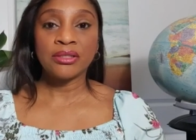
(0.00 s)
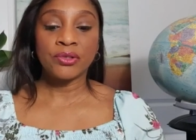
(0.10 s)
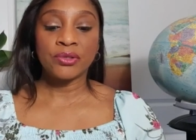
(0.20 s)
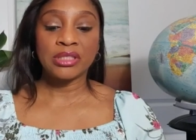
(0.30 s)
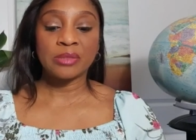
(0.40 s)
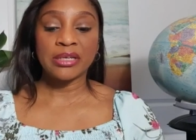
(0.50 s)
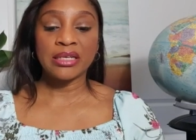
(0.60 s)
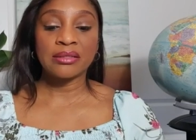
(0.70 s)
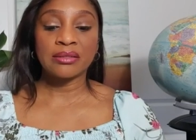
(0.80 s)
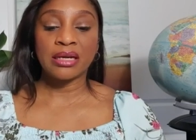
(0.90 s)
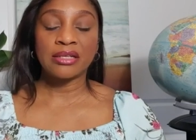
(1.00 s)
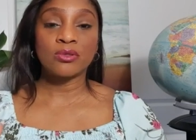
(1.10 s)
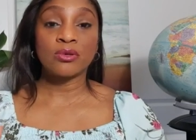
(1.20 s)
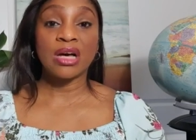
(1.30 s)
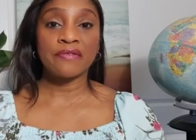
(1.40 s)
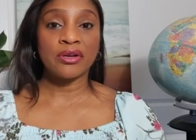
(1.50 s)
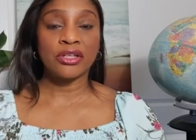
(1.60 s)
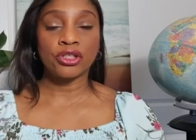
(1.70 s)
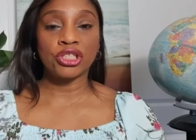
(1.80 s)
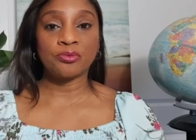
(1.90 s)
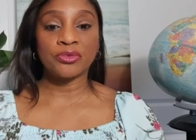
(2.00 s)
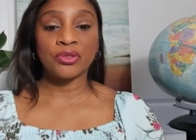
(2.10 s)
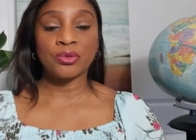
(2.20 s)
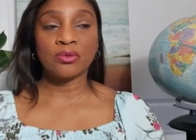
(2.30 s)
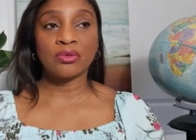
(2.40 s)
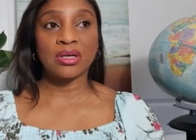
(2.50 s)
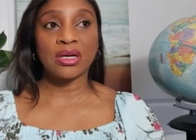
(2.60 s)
your space and to have a relationship with you.